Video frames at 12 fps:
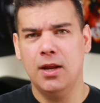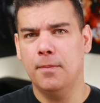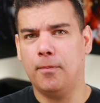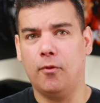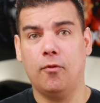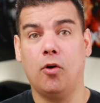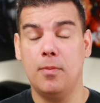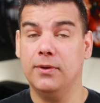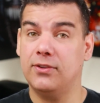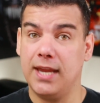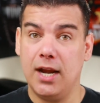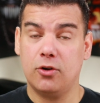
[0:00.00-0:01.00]
performance
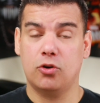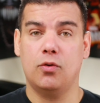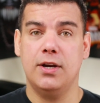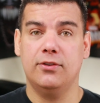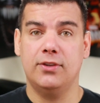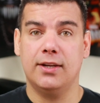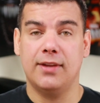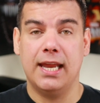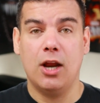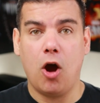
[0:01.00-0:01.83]
characteristics, and